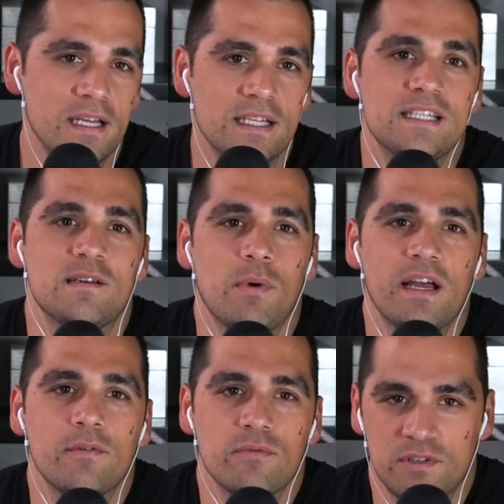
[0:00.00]
at least in
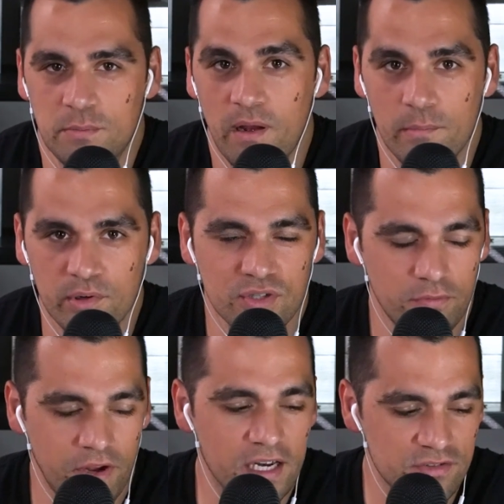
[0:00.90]
my personal
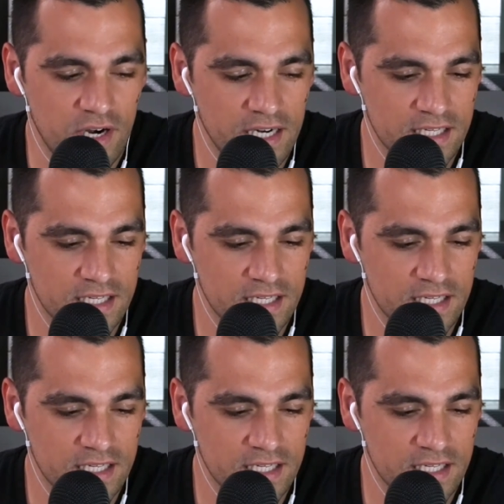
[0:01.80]
finance writing.